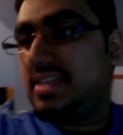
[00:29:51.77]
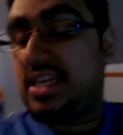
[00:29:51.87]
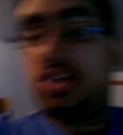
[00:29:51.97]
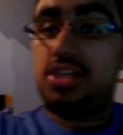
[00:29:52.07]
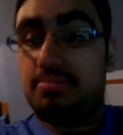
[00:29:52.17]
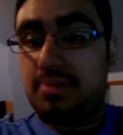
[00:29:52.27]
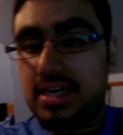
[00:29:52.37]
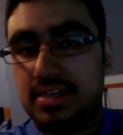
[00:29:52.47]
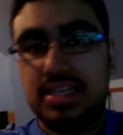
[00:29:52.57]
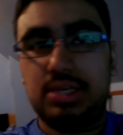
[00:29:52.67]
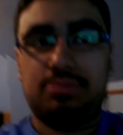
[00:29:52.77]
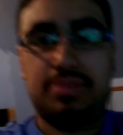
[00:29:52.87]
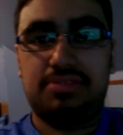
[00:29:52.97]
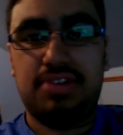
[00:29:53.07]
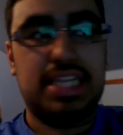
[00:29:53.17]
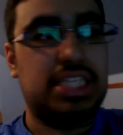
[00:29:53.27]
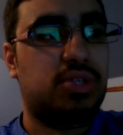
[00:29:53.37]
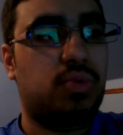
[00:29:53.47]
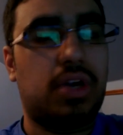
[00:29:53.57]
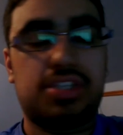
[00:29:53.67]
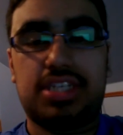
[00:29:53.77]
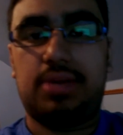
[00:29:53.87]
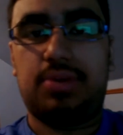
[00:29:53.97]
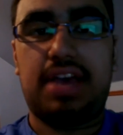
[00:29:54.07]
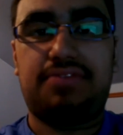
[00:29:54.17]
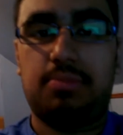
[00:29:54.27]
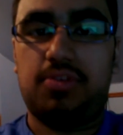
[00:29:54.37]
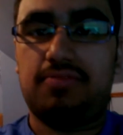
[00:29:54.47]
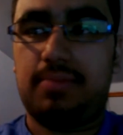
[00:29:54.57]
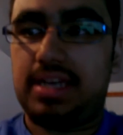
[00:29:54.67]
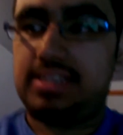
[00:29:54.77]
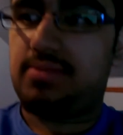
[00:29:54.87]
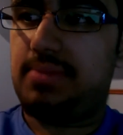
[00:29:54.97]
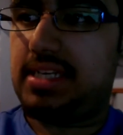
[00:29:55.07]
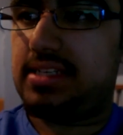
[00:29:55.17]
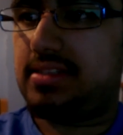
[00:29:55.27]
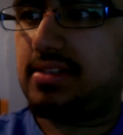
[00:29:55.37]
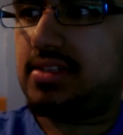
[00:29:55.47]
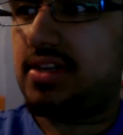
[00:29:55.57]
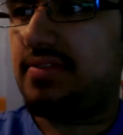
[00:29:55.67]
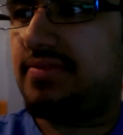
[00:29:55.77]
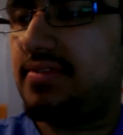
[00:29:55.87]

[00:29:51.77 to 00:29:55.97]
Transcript: It could, but it would be really squashed, and I would have to move my speakers and stuff.